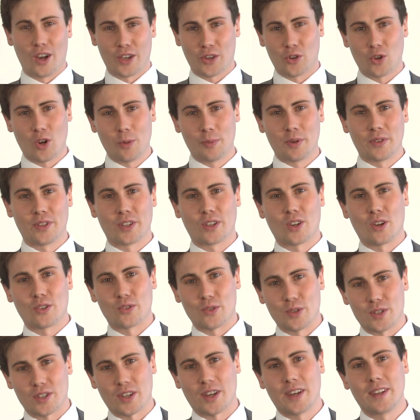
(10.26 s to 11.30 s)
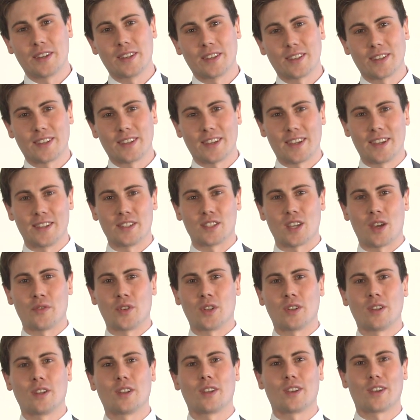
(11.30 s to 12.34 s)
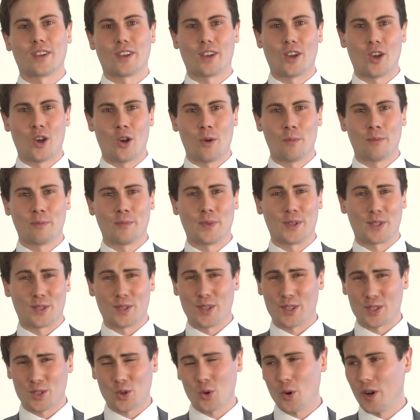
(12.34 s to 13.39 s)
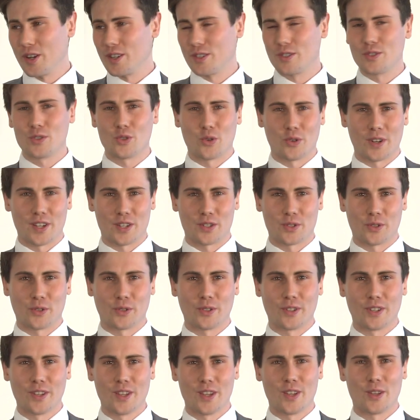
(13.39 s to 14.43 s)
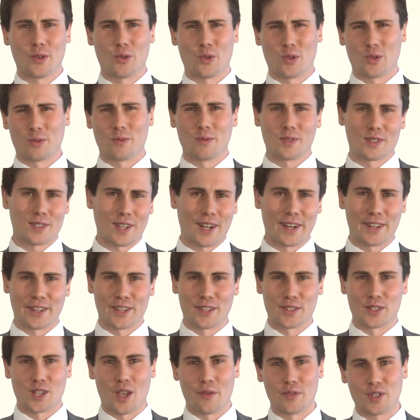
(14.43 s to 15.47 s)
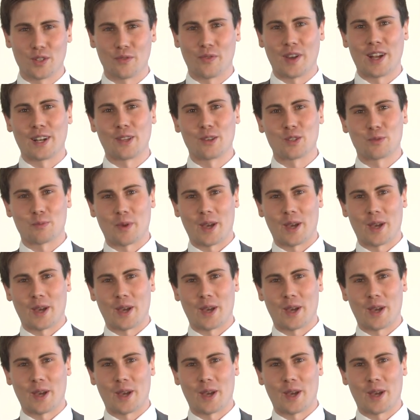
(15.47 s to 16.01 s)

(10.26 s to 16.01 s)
I grew up in the countryside in Devon. It's quite traditional, with slightly conservative values